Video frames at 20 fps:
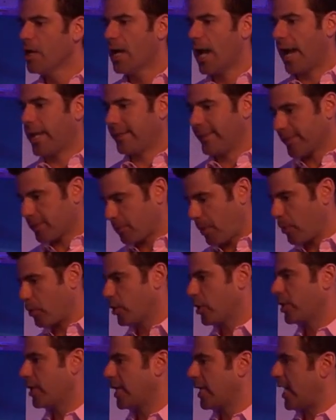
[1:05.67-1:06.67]
At this point, we're
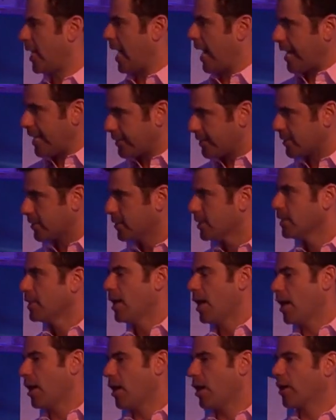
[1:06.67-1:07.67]
looking at 8
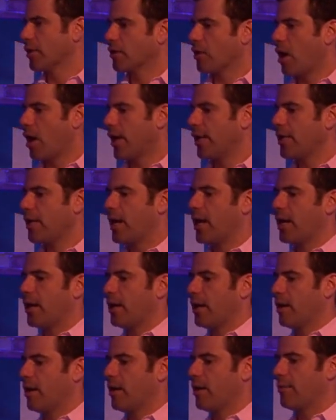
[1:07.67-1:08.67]
online,
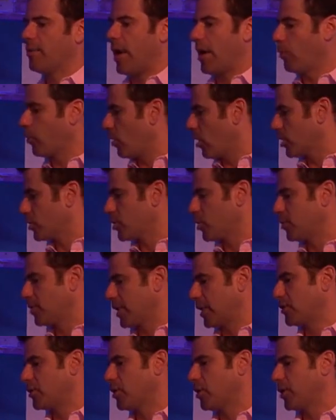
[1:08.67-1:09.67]
and we're also
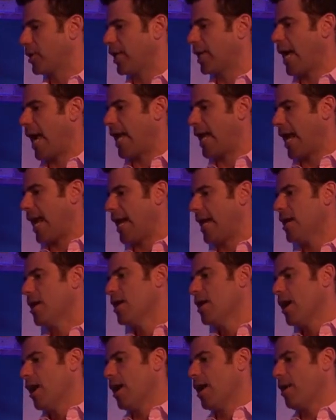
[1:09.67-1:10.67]
potentially looking at a
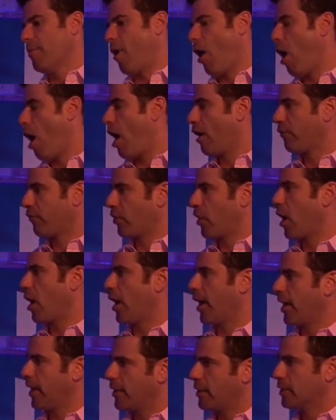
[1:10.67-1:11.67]

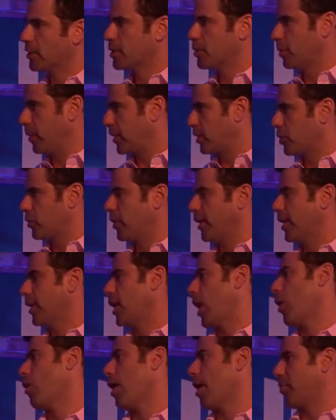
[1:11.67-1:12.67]
offline split-screen
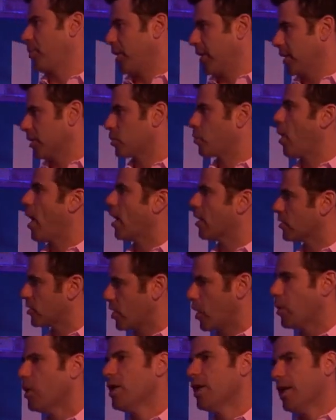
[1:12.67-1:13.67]
co-op thing as well.
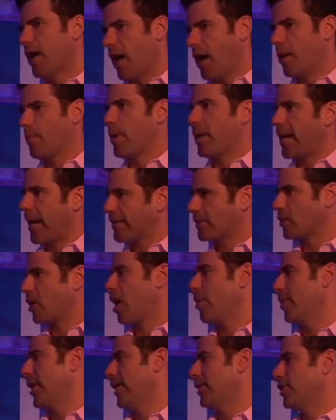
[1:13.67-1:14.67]
So a nice
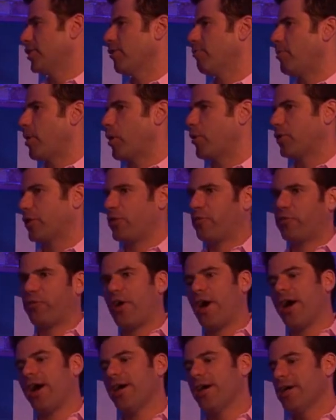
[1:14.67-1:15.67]
combination of both. If
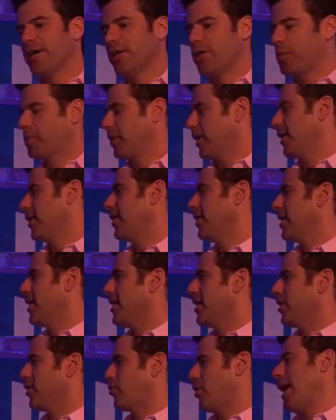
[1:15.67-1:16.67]
you played
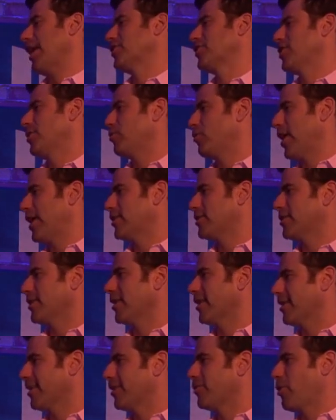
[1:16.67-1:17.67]
any Crash Team
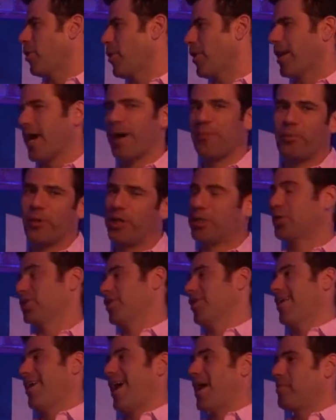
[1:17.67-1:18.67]
Racing growing up, which
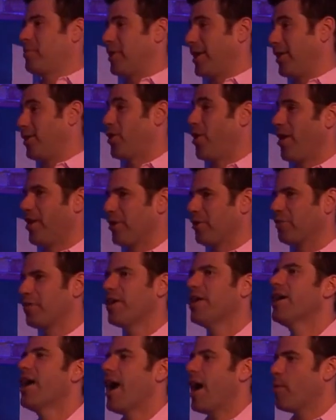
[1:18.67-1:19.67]
I played a lot of,
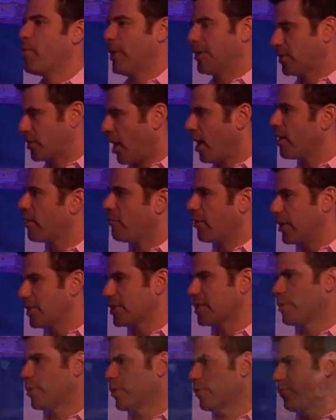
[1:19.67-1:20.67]
it's got a very similar